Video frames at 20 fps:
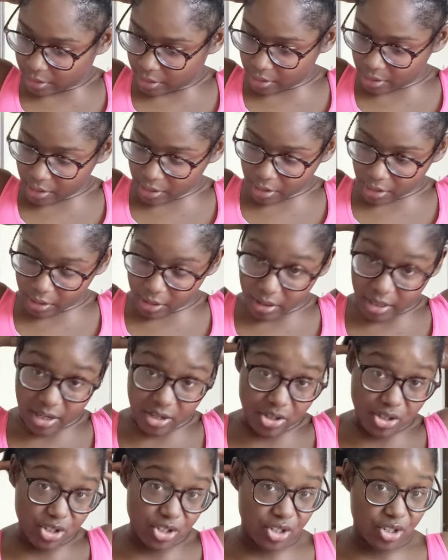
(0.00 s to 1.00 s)
and
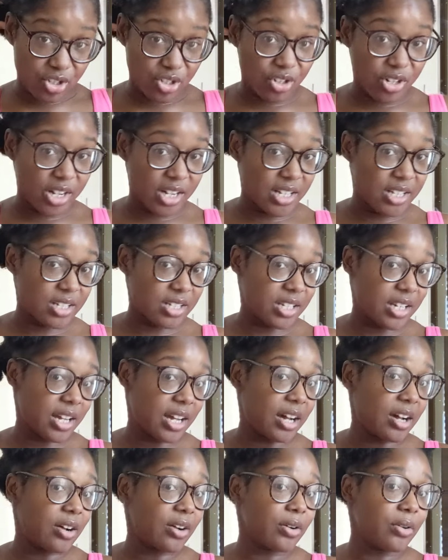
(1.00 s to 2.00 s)
I'll just show you guys
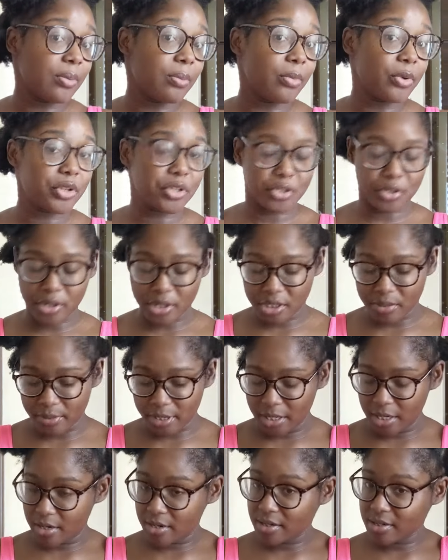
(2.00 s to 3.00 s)
how moisturized
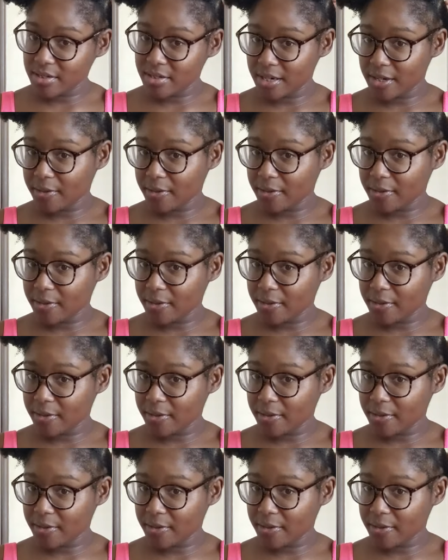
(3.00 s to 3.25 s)
my hair is